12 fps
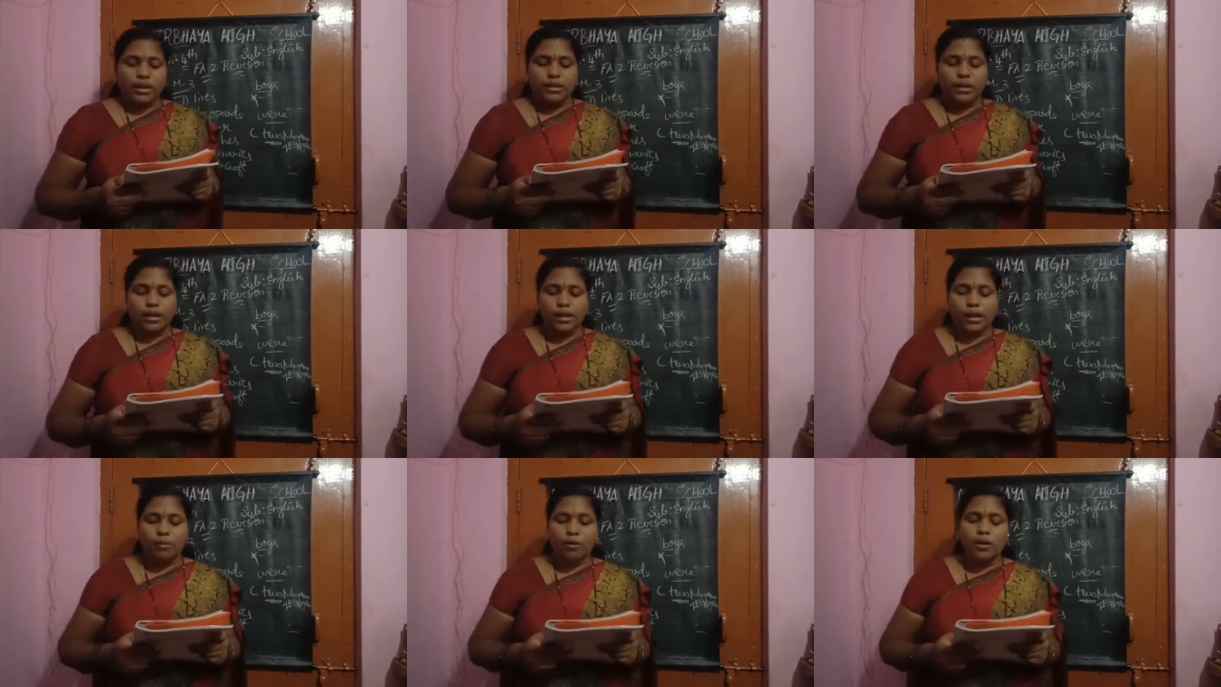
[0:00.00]
telling
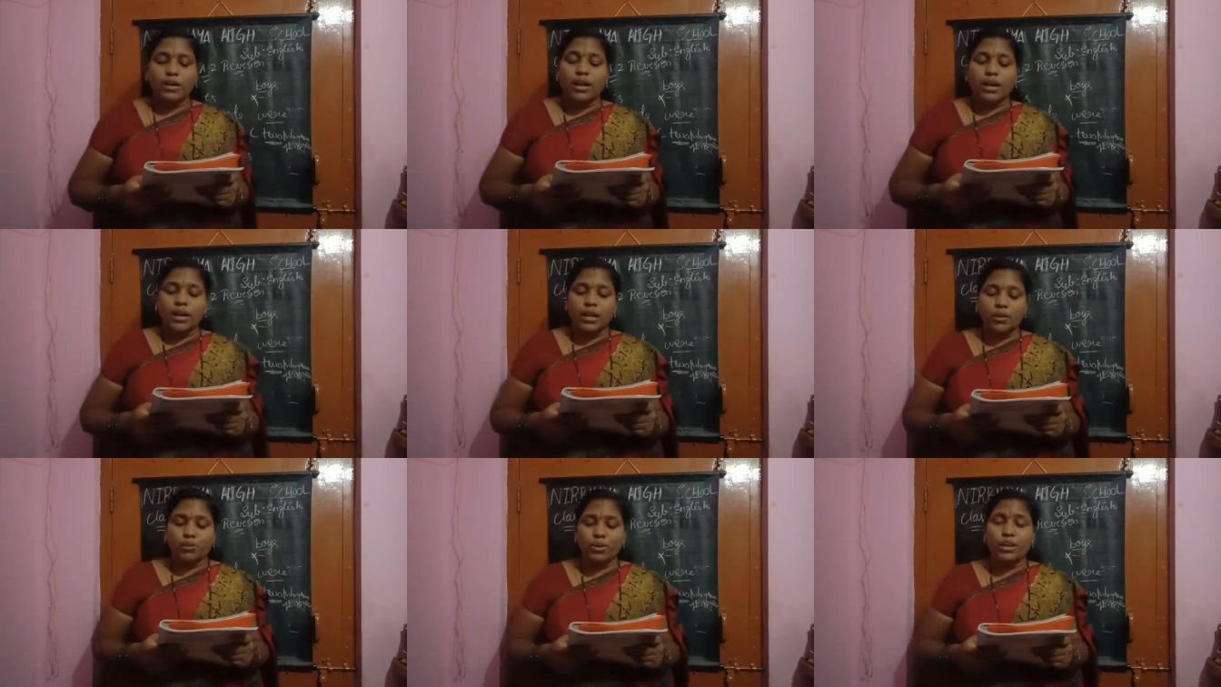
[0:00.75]
about
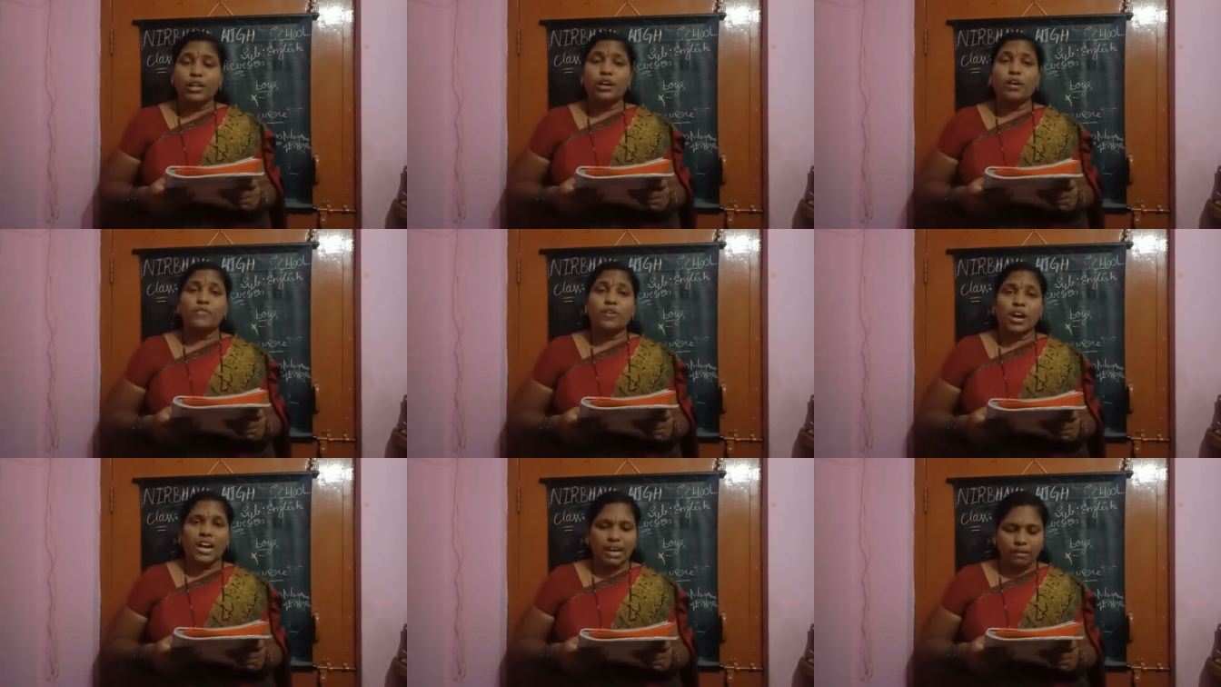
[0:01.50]
unity of
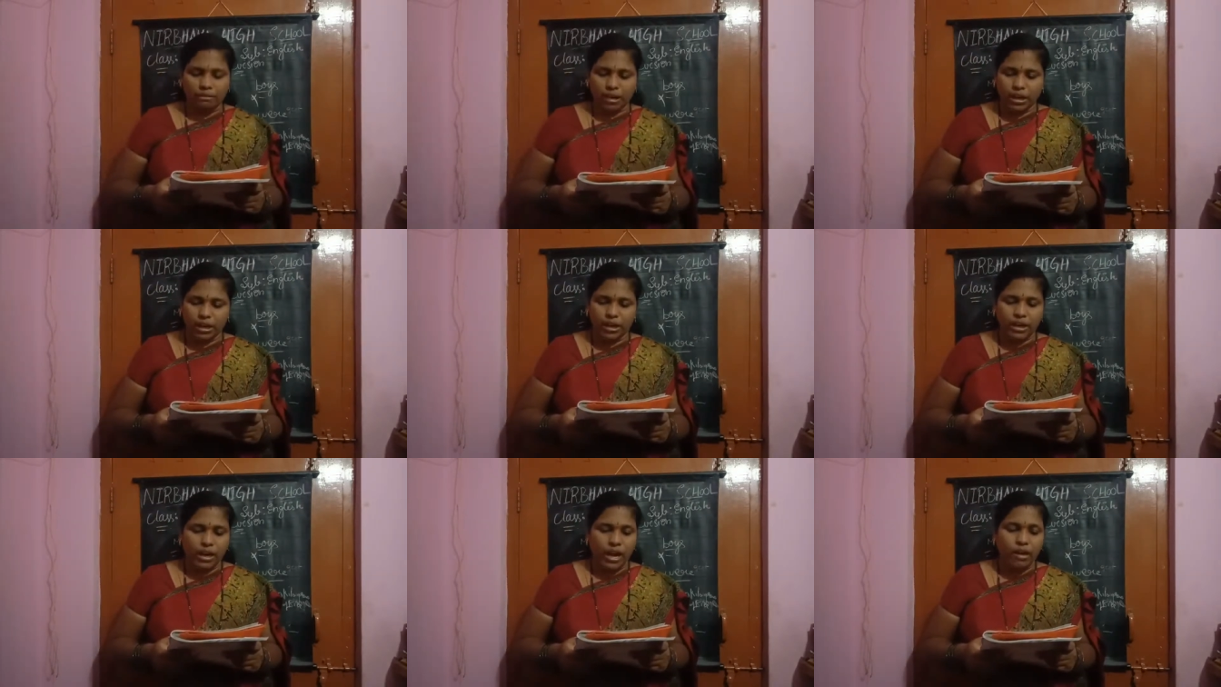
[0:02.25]
your country
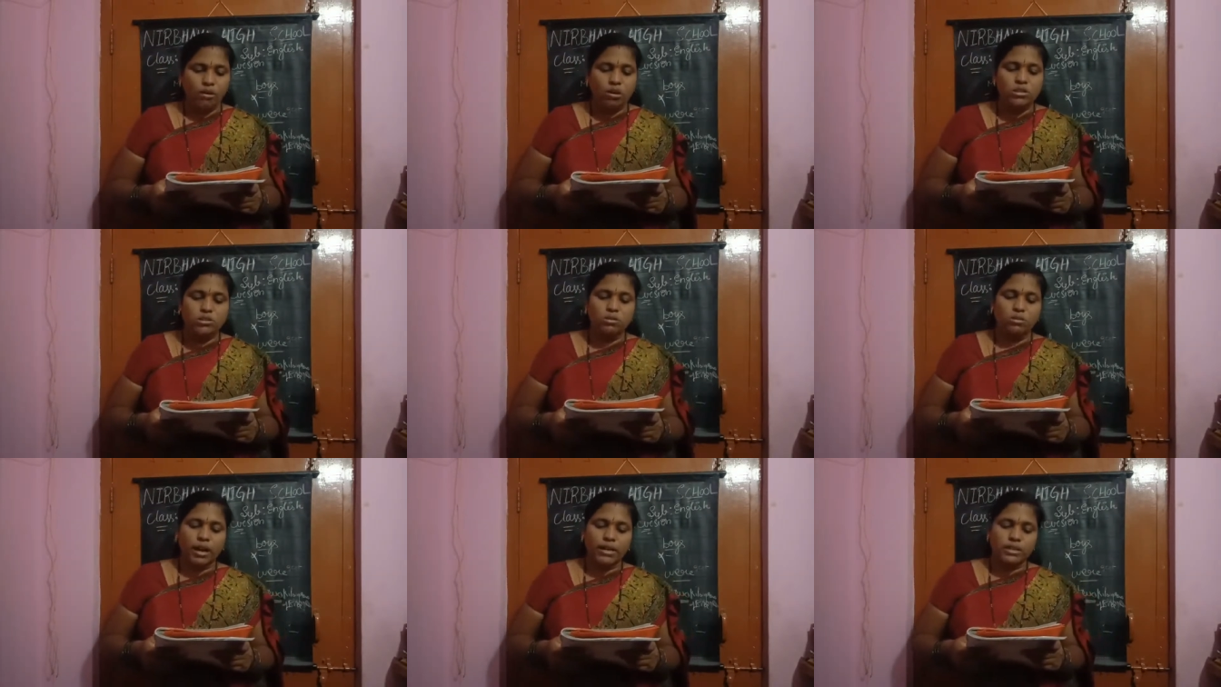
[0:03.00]
and also
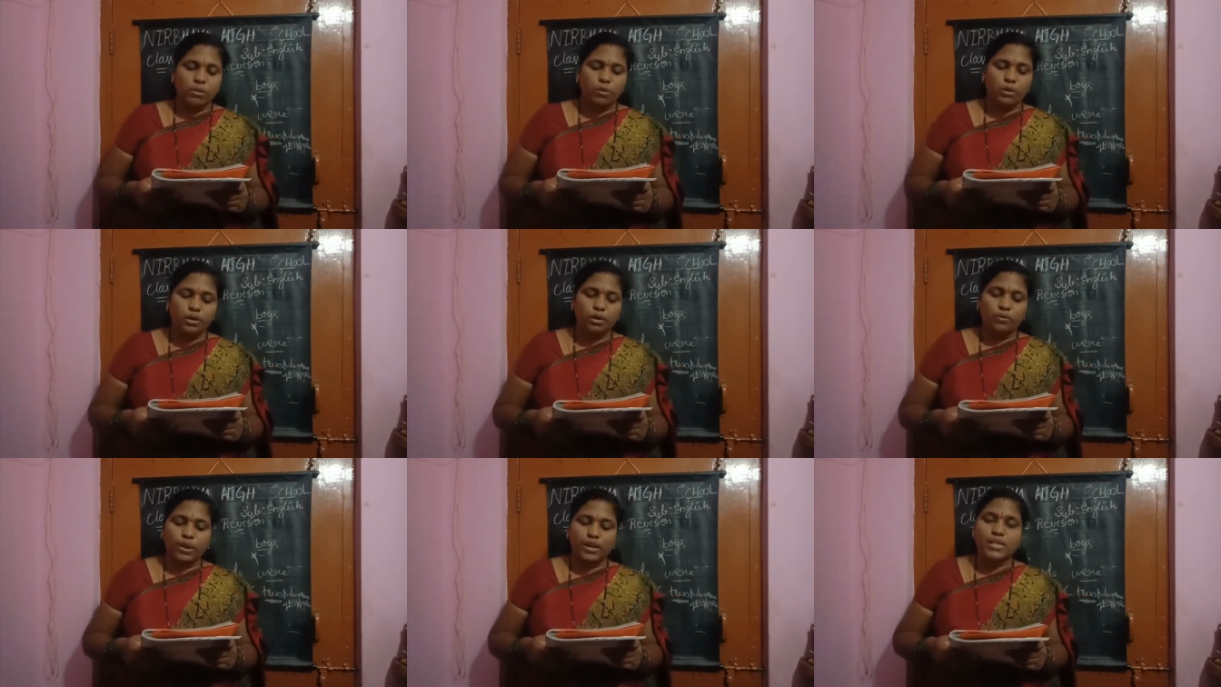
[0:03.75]
write about your
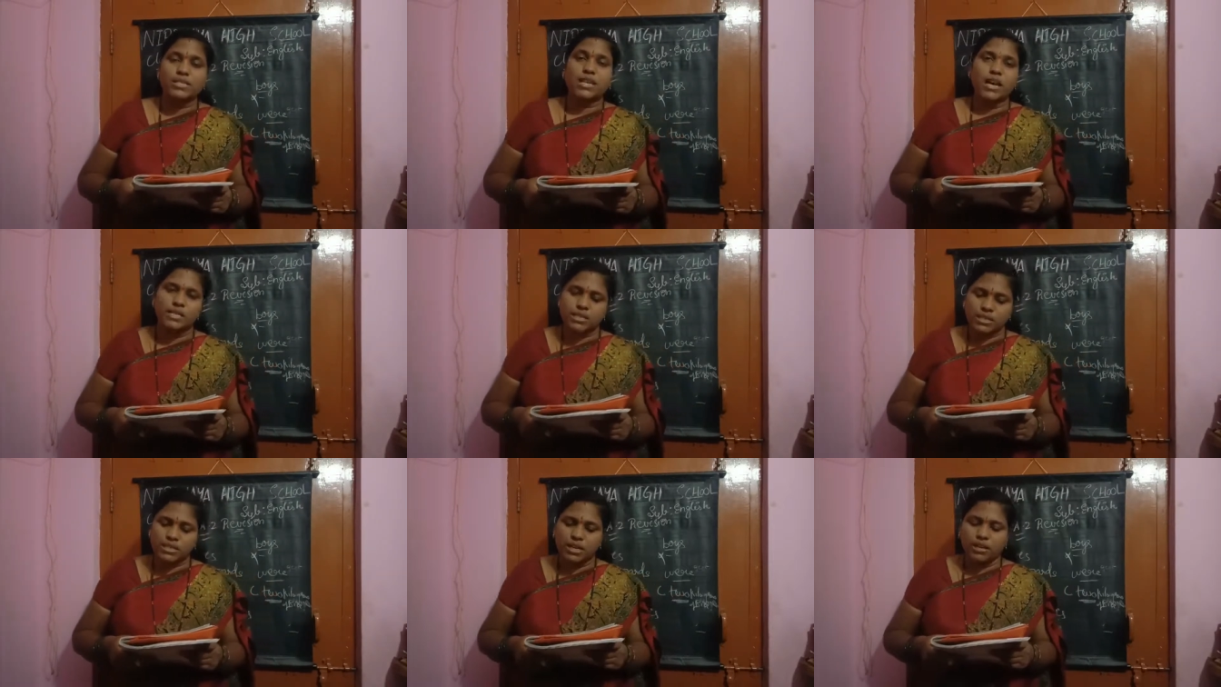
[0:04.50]
various
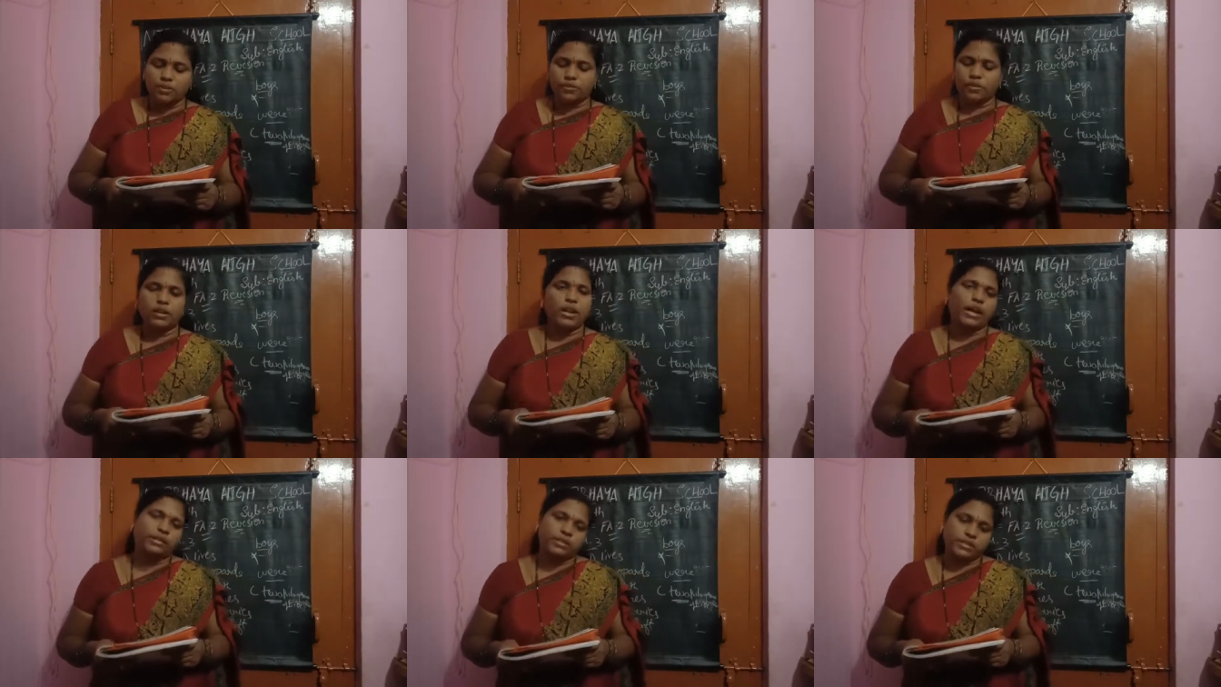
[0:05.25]
cultures and different
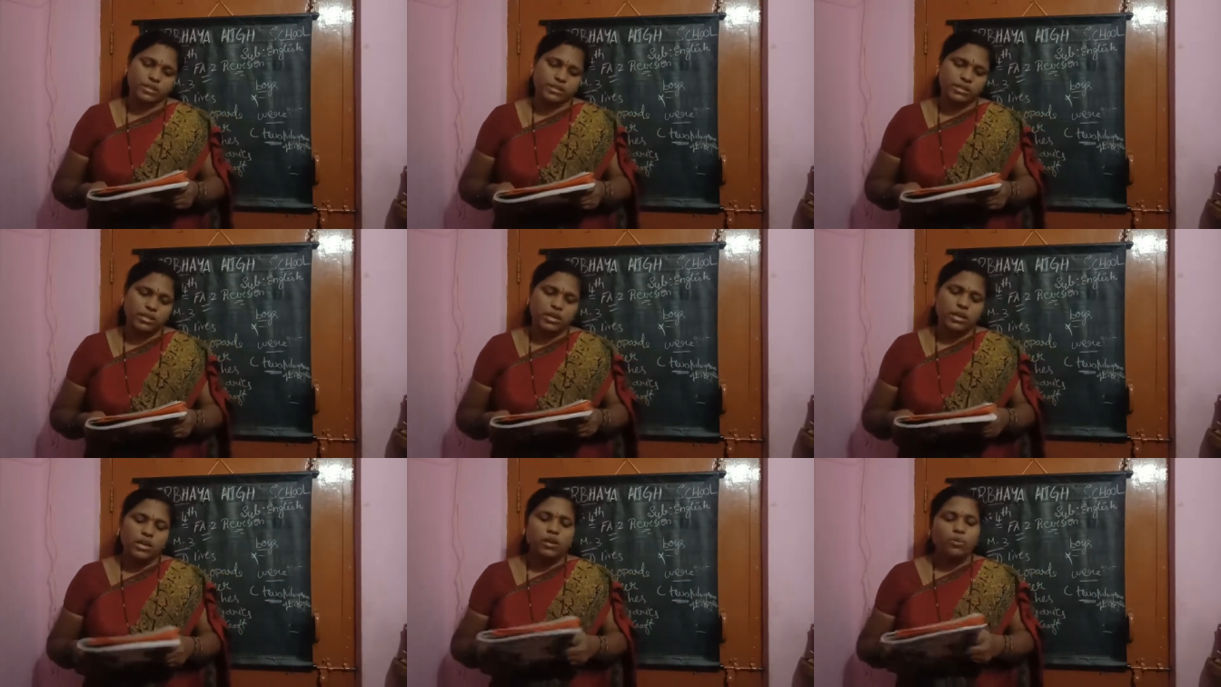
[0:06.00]
languages
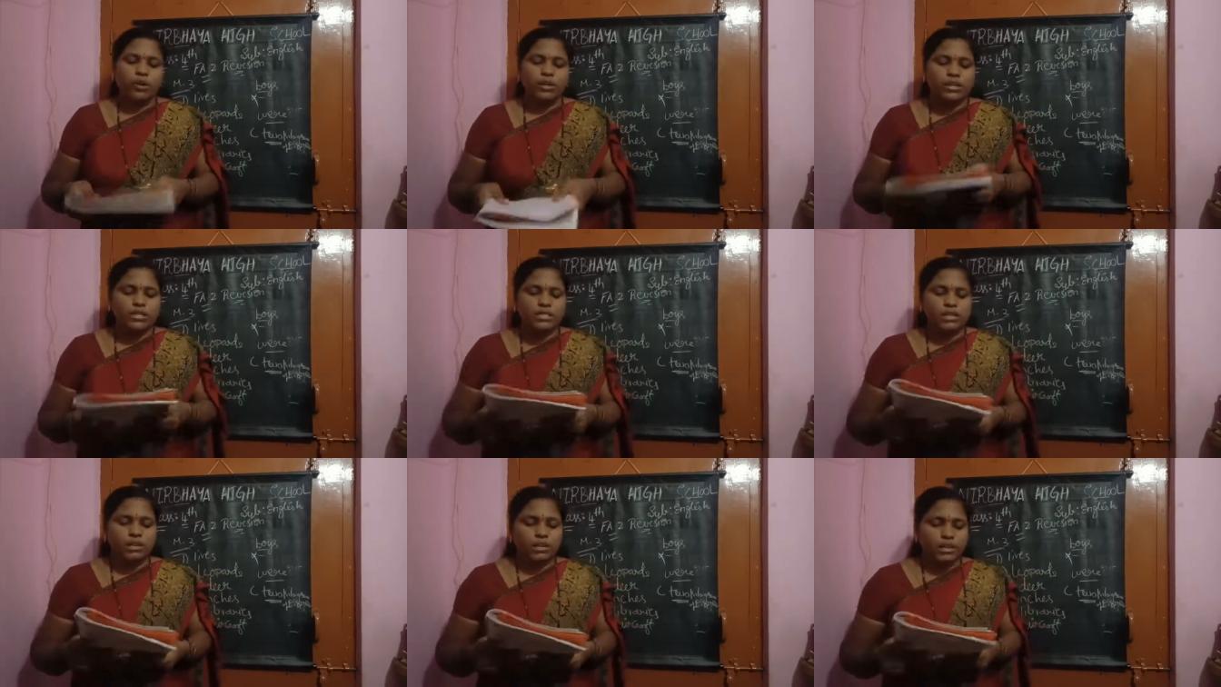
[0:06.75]
what it is
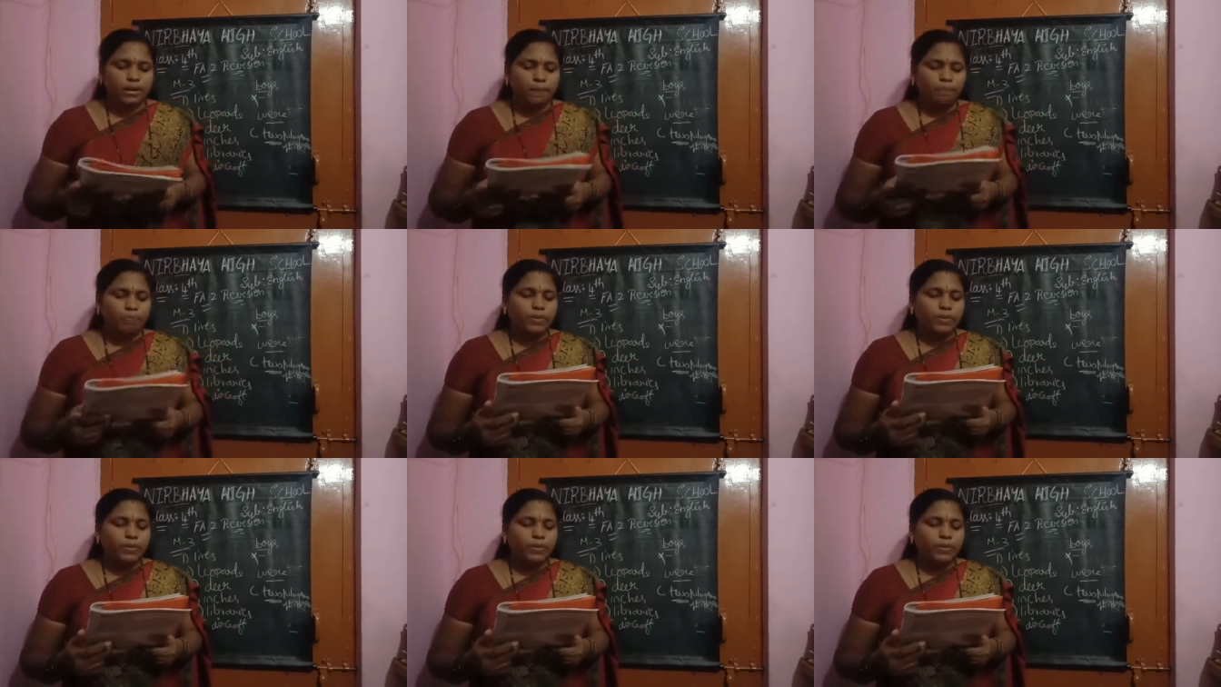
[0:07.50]
children here